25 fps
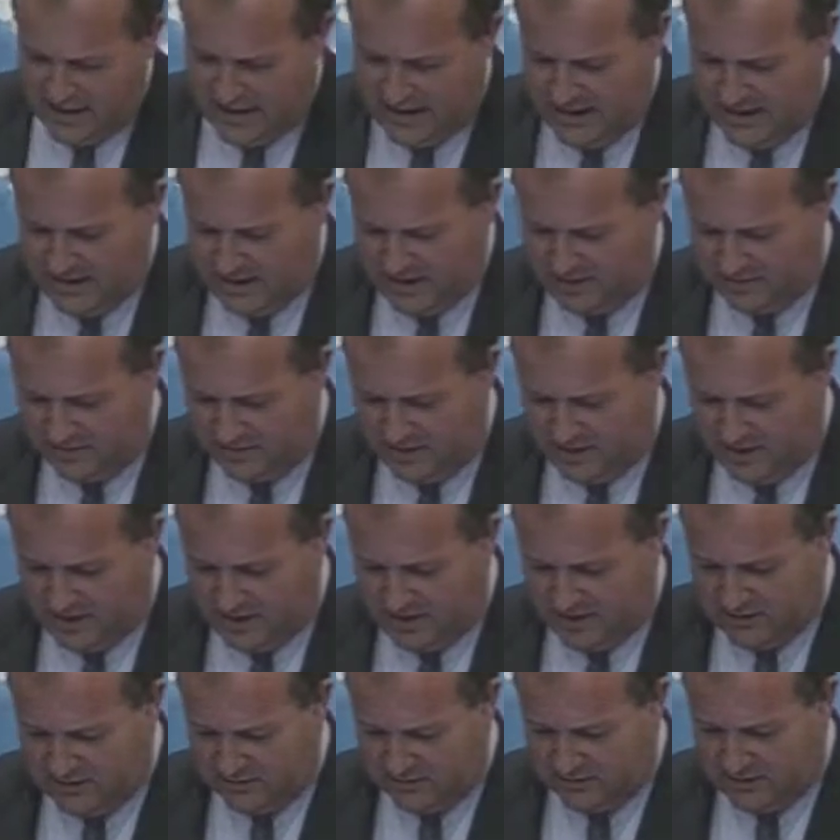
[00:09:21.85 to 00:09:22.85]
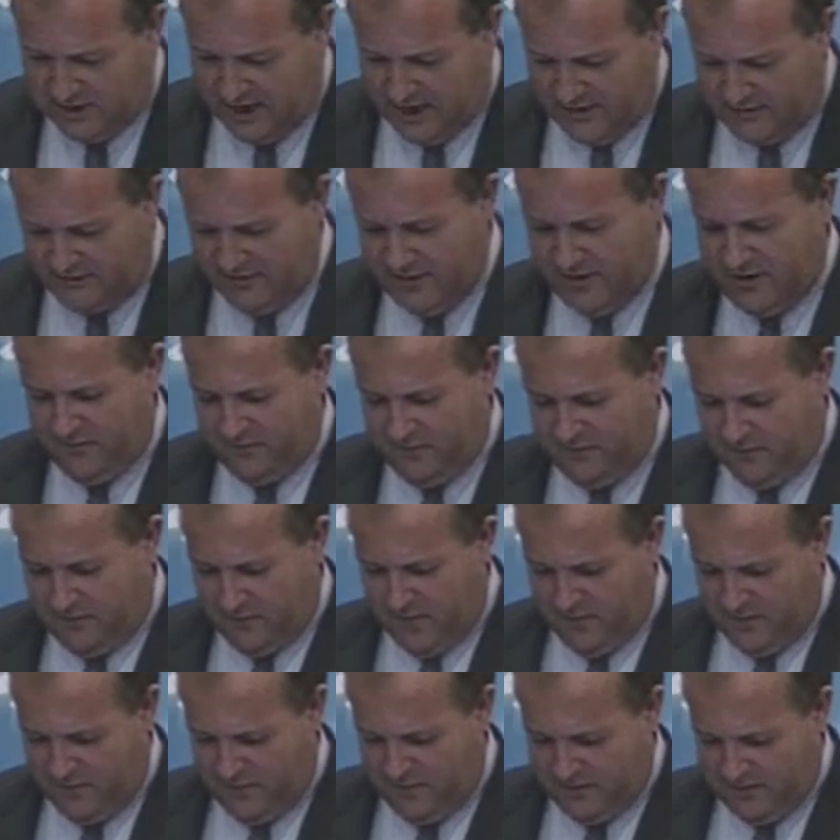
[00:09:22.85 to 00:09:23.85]
is really to carve out the
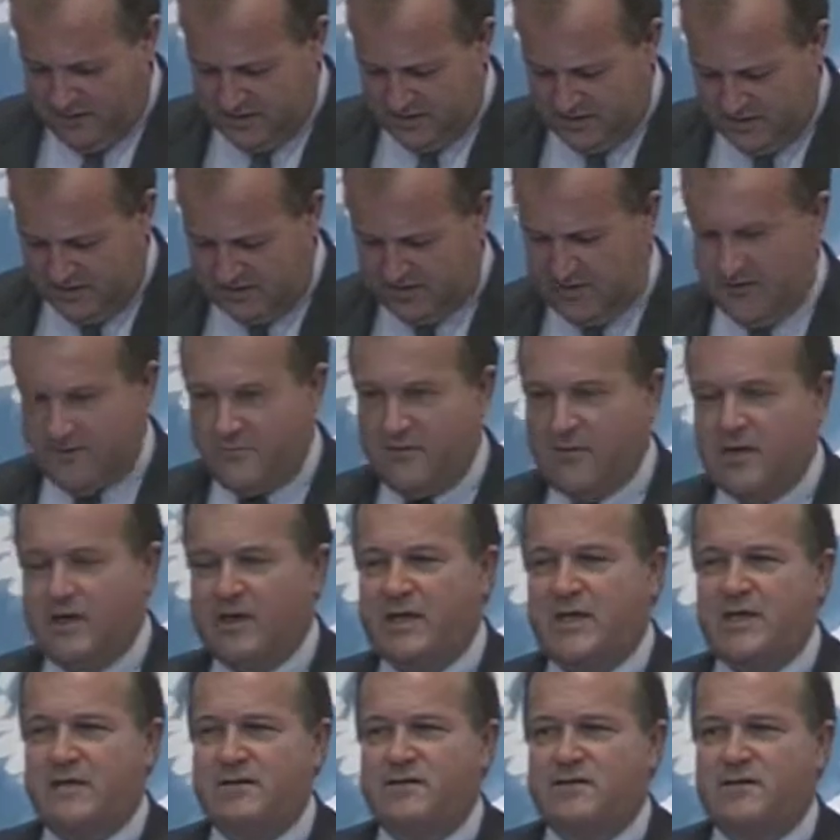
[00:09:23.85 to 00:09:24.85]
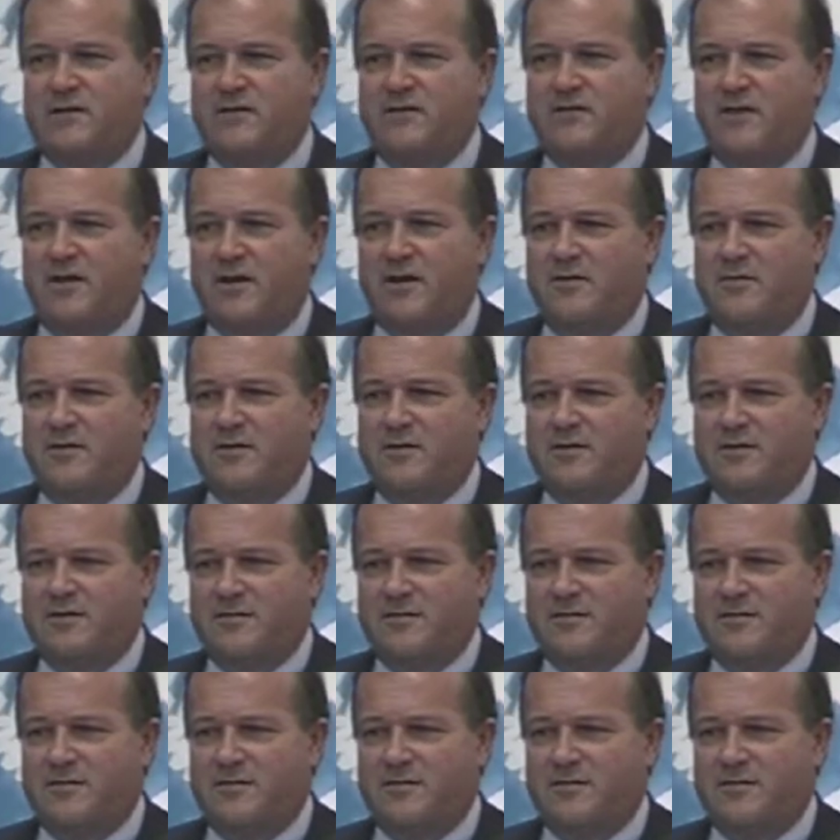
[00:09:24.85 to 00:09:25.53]
payment business from the legacy environment.